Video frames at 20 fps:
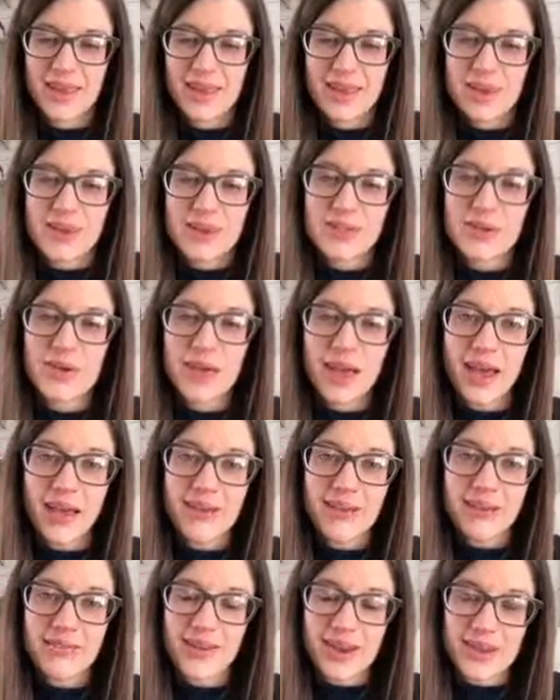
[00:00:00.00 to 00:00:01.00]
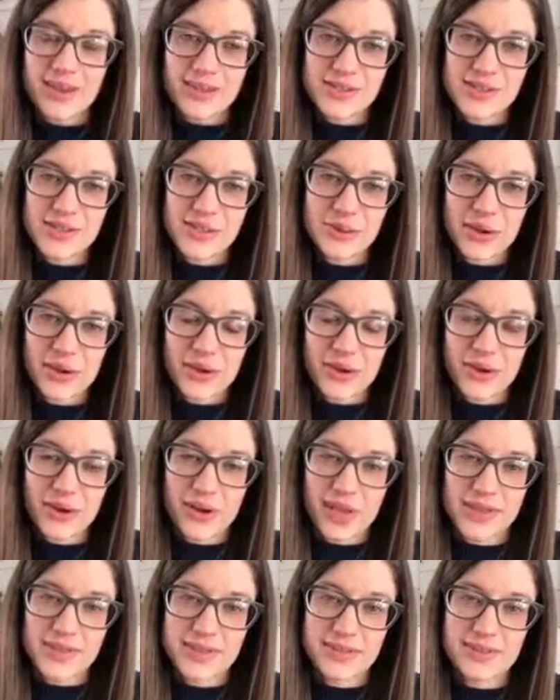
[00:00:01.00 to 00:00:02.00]
So I have a phonics QR code
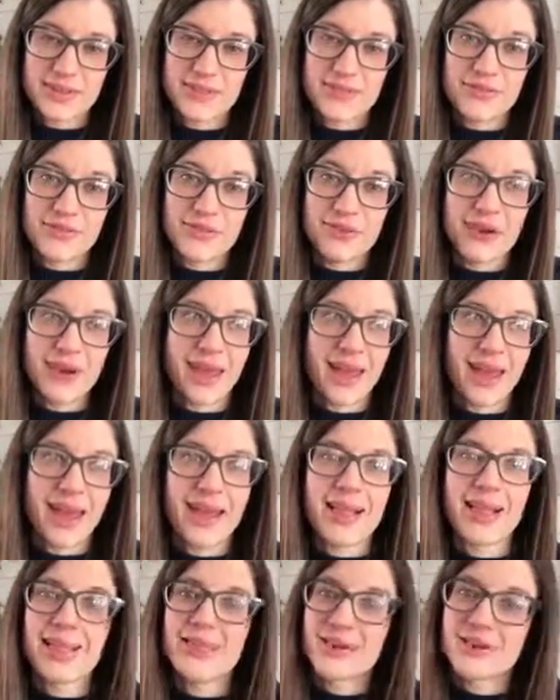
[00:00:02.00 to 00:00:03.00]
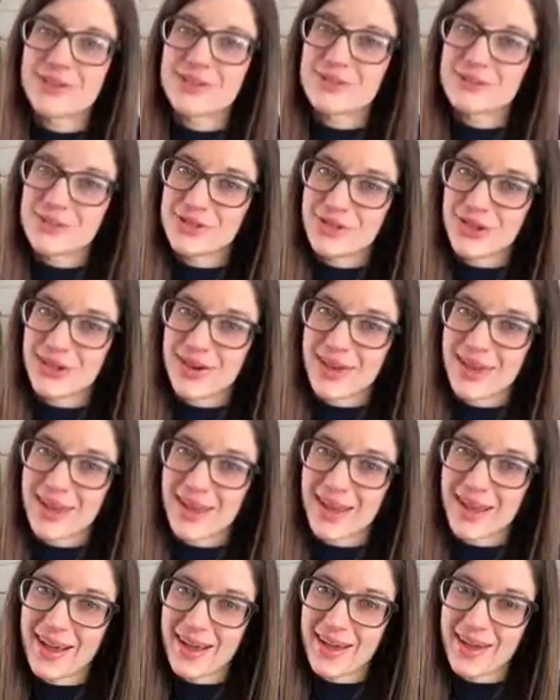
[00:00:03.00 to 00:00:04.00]
activity for a large majority
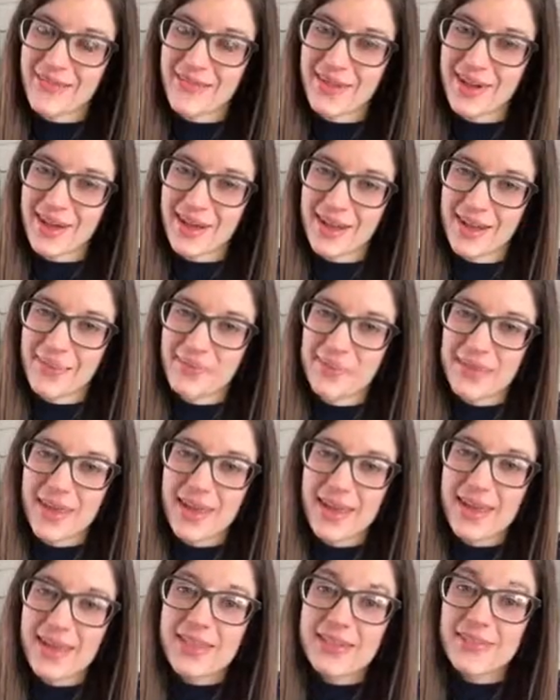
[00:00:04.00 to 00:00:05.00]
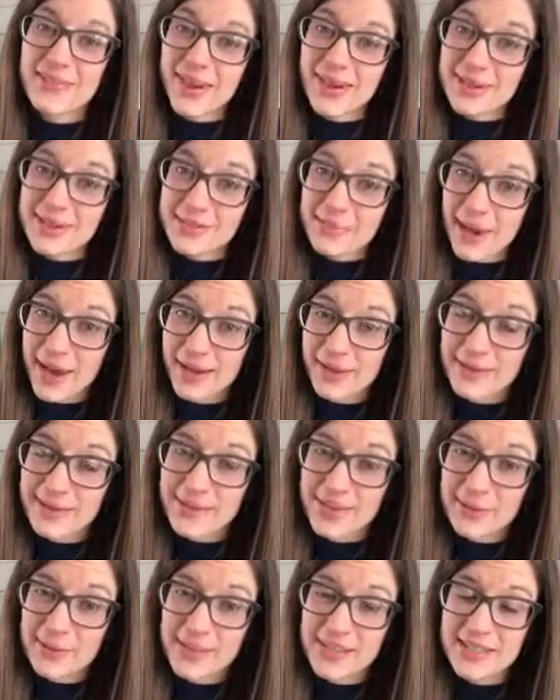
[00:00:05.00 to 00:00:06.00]
of the phonics patterns that
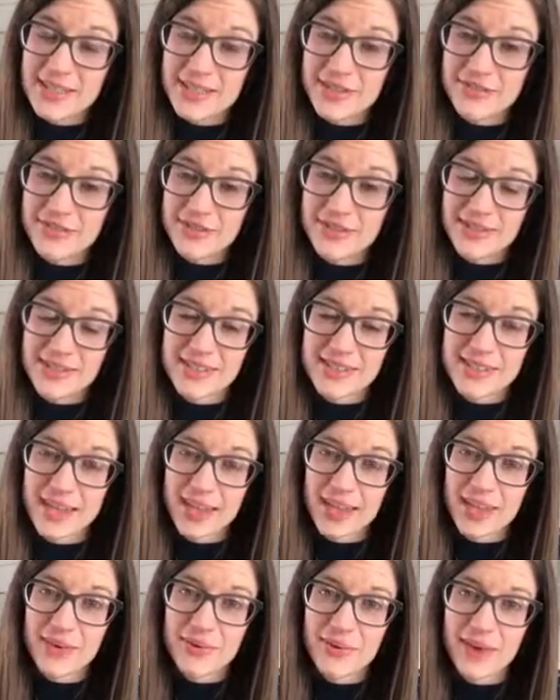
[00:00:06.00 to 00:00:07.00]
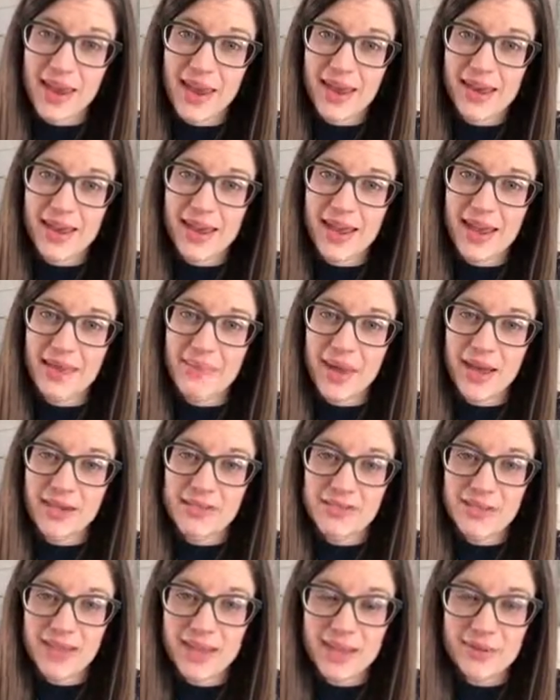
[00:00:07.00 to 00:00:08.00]
we teach in 1st and 2nd grade, and I'm
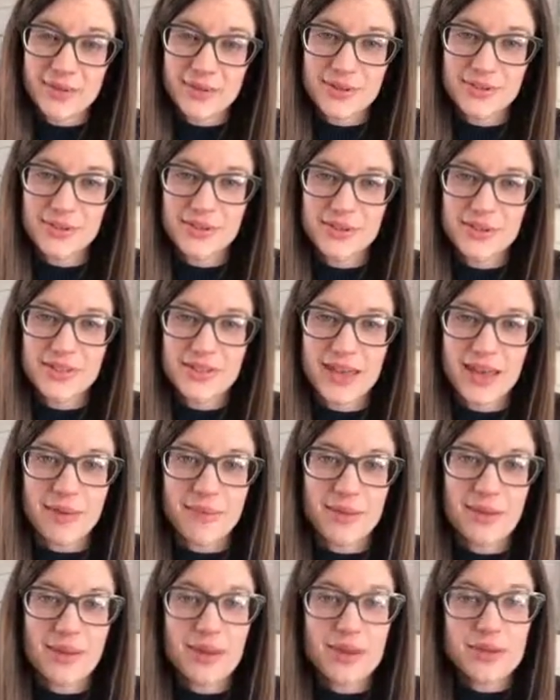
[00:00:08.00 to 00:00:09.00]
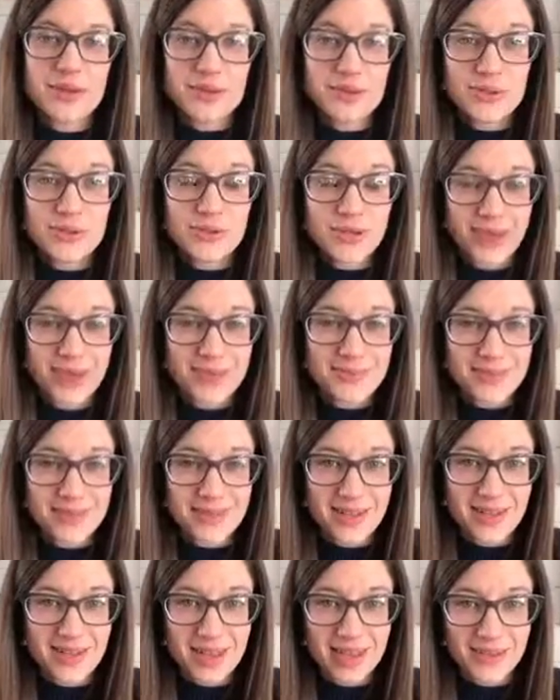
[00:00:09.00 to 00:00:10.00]
actually able to use them 2 times in the
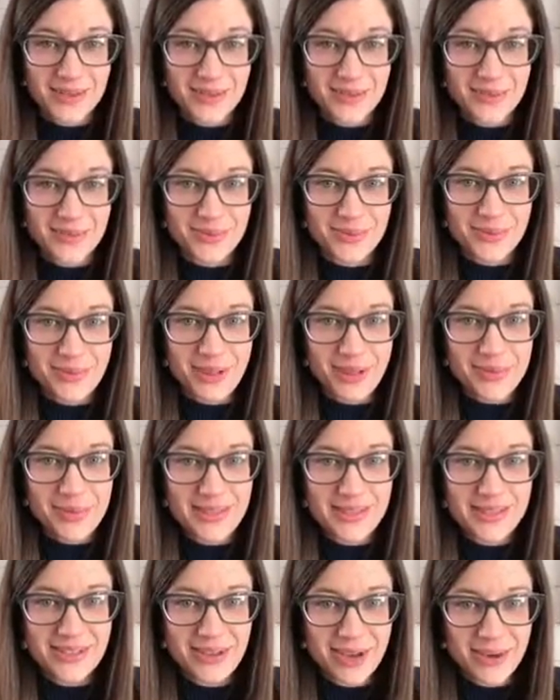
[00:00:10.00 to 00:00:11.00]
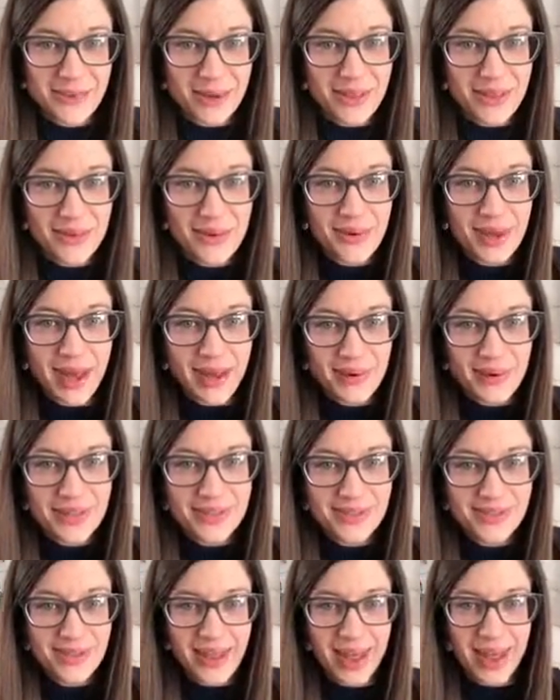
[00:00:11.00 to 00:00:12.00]
classroom. So let me share with you how I do
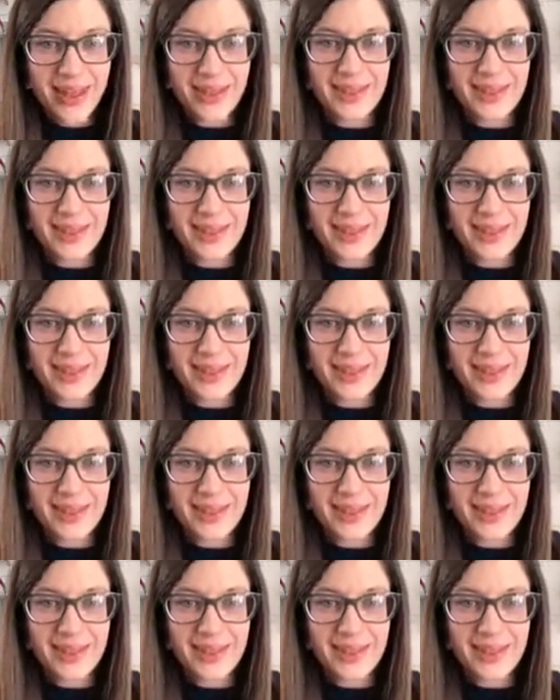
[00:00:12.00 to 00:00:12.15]
that.